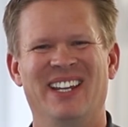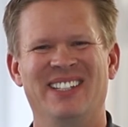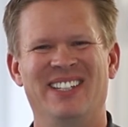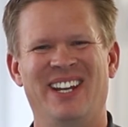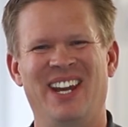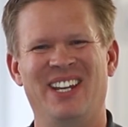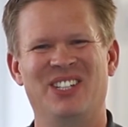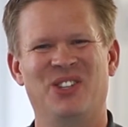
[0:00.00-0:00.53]

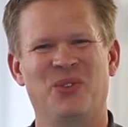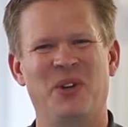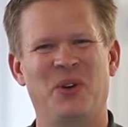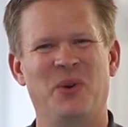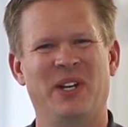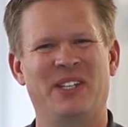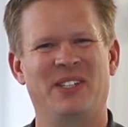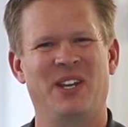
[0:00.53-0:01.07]
today's 3
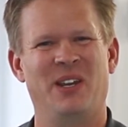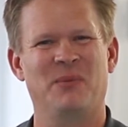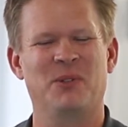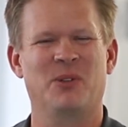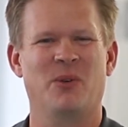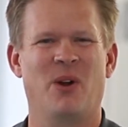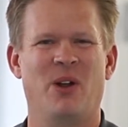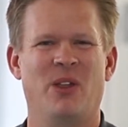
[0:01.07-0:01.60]
quick
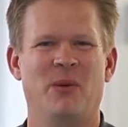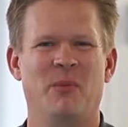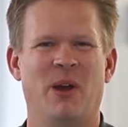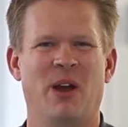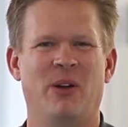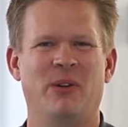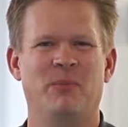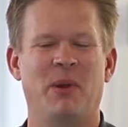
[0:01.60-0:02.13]
tips are all
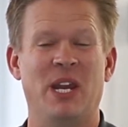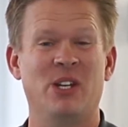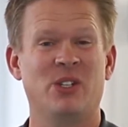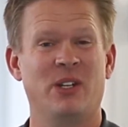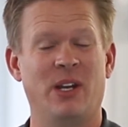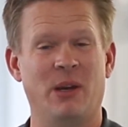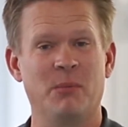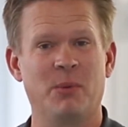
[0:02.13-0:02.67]
about
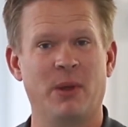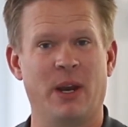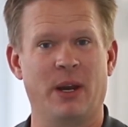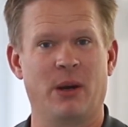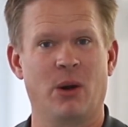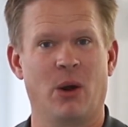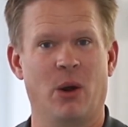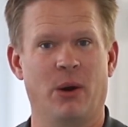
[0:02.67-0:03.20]
patient
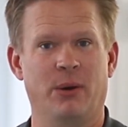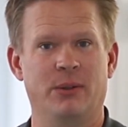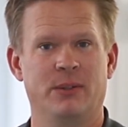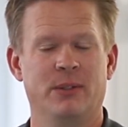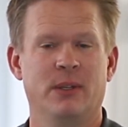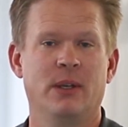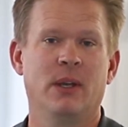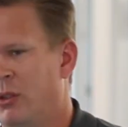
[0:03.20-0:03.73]
implant cards.